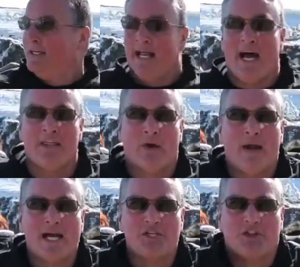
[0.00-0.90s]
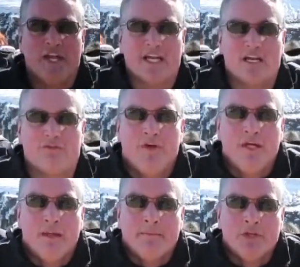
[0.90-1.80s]
Now they were actually thinking of
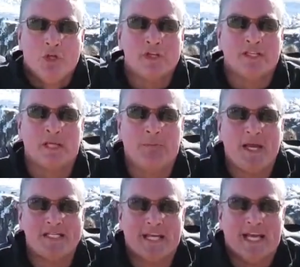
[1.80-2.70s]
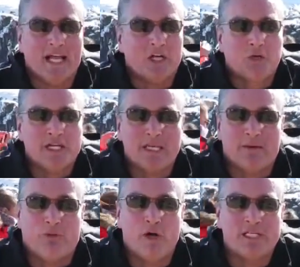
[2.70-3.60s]
using like base to get electricity.
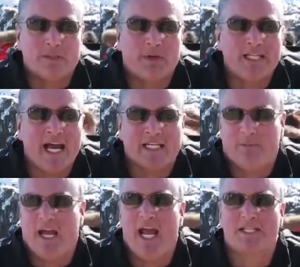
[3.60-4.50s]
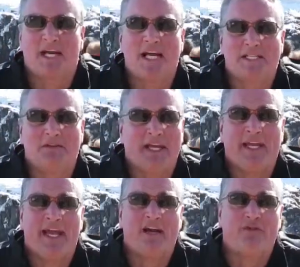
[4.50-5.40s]
Of course it's protected, but hey, it's Iceland, they
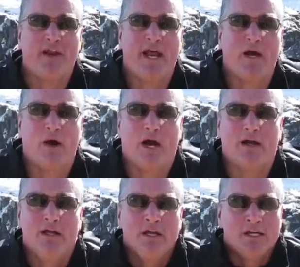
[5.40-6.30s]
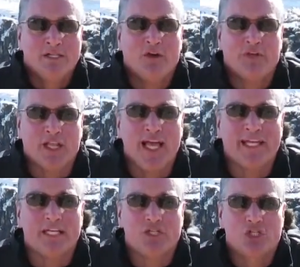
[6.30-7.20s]
can get it from anywhere. So if you
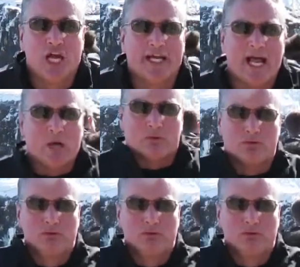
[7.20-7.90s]
like it, check it out.